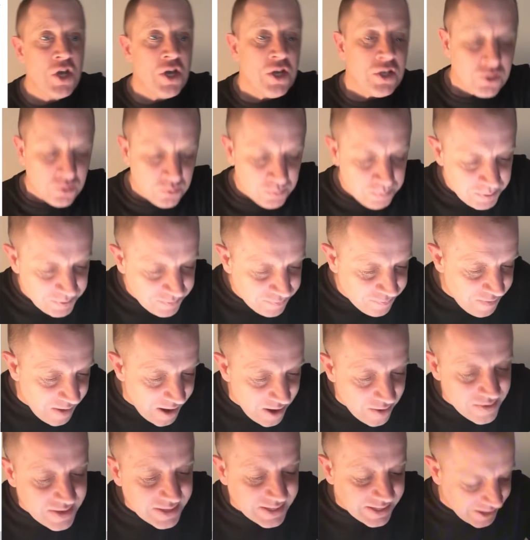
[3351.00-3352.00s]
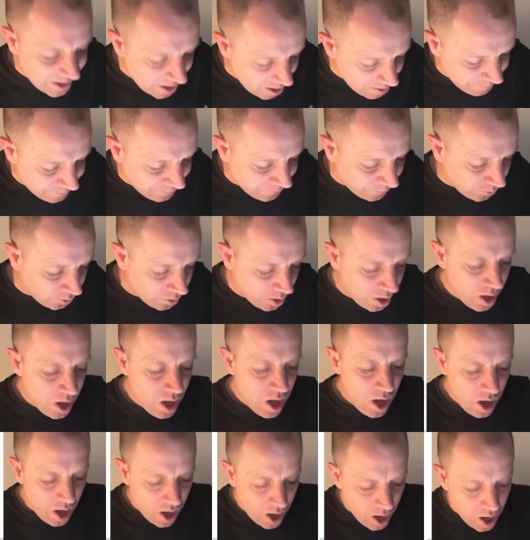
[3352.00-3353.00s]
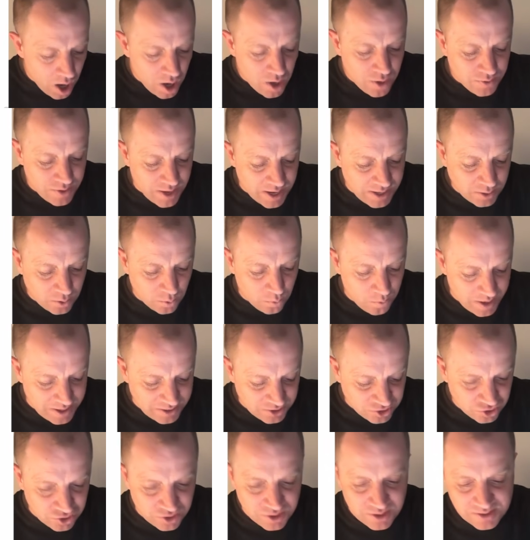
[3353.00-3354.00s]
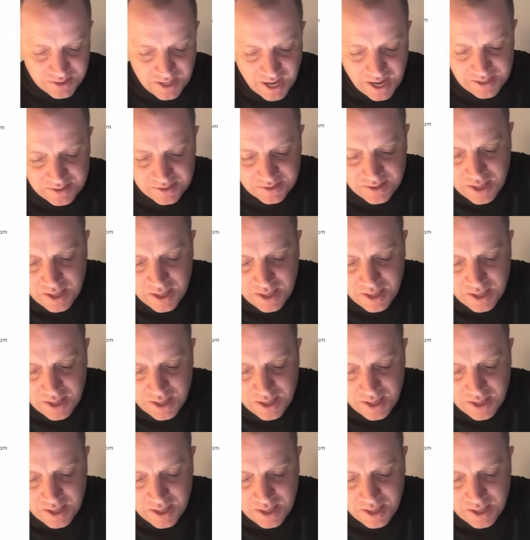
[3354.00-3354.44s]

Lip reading: So be very careful how that question is asked. Let